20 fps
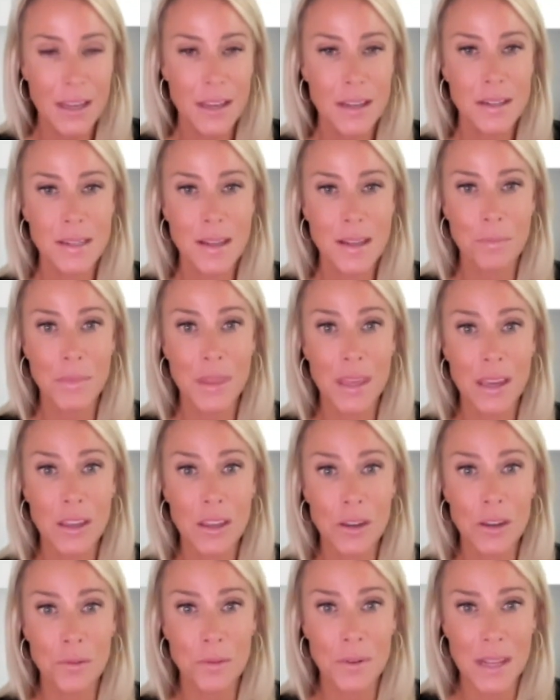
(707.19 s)
something
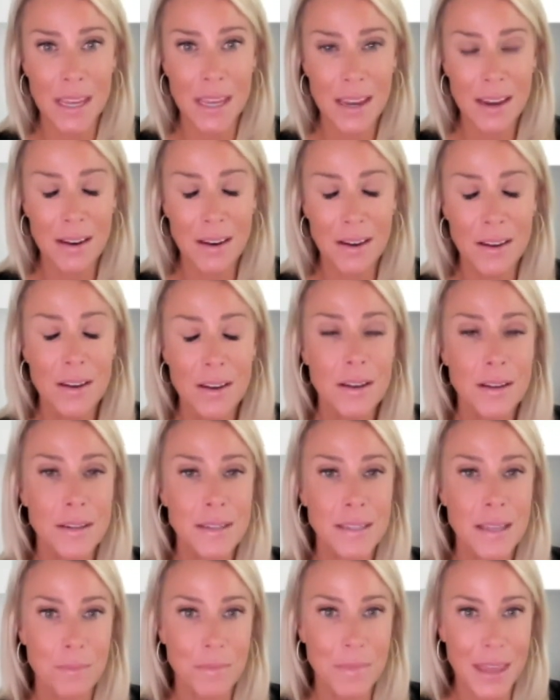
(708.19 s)
unique,
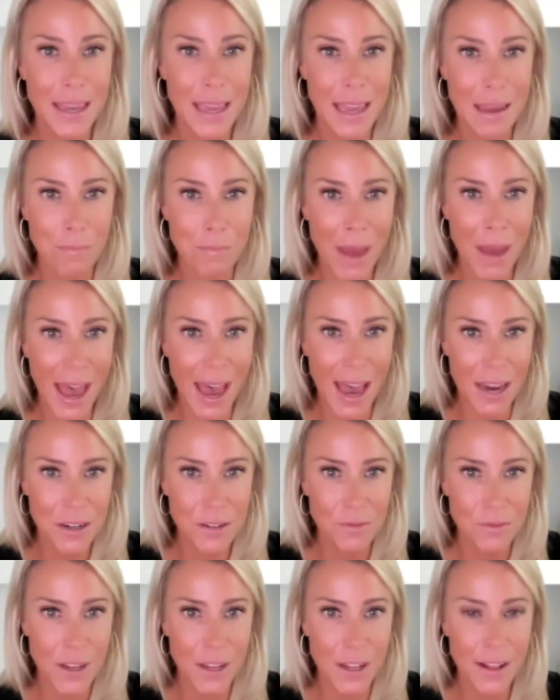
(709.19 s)
something
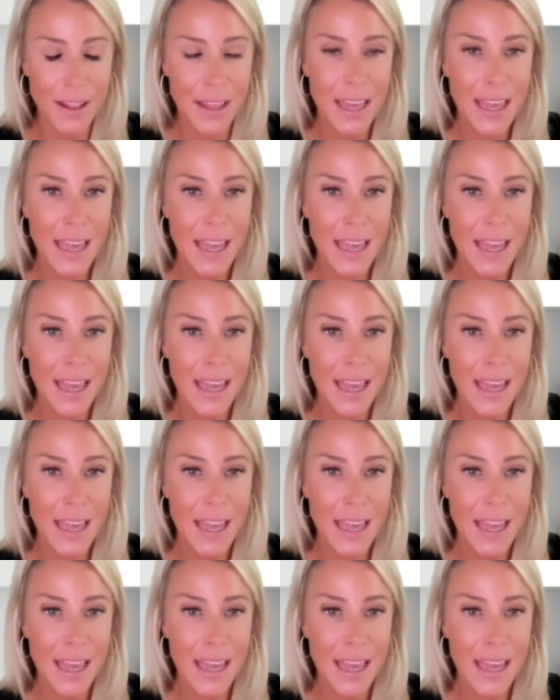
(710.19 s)
impactful,